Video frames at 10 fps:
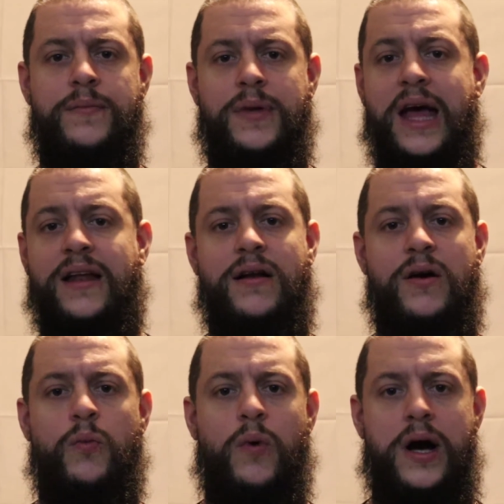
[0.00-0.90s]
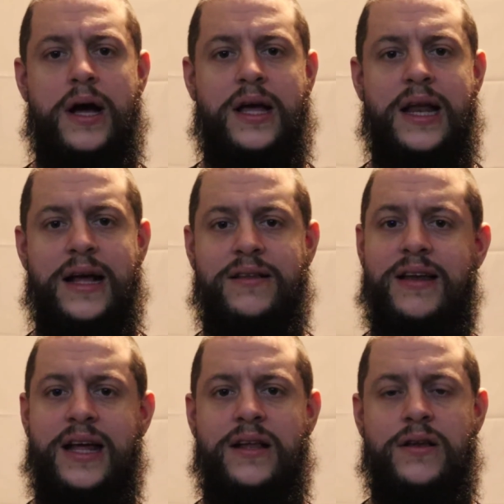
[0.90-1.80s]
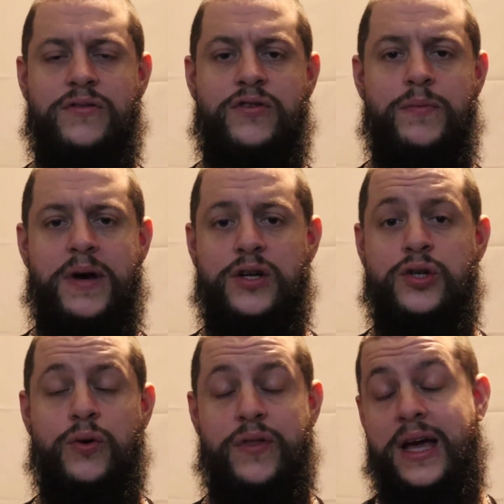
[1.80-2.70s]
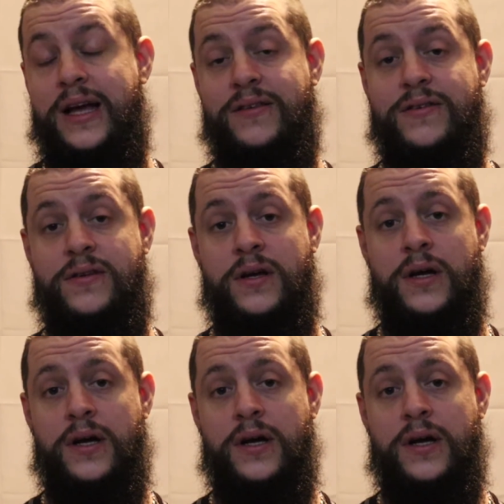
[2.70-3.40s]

get a little wire connected in to make sure that it's